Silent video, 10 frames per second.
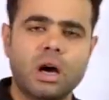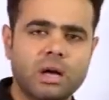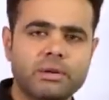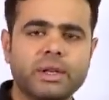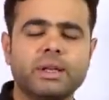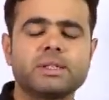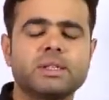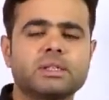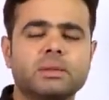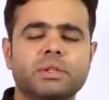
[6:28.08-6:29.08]

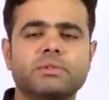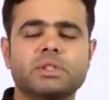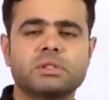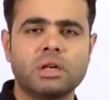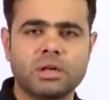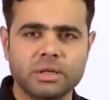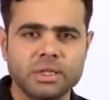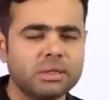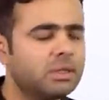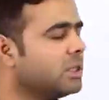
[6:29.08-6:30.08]
unrealistic, something which is not
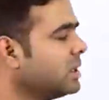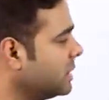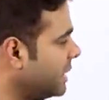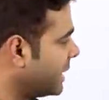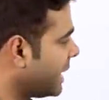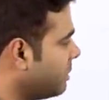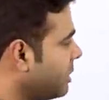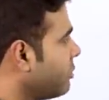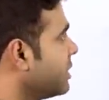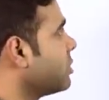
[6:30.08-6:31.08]
real, that can
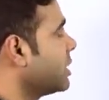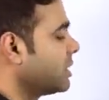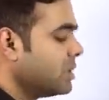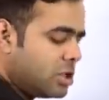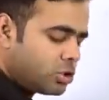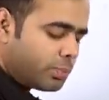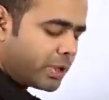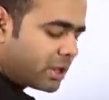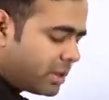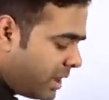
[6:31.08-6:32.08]
be quixotic. So
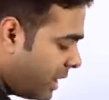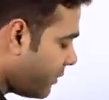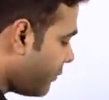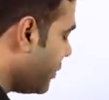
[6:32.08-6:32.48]
particularly if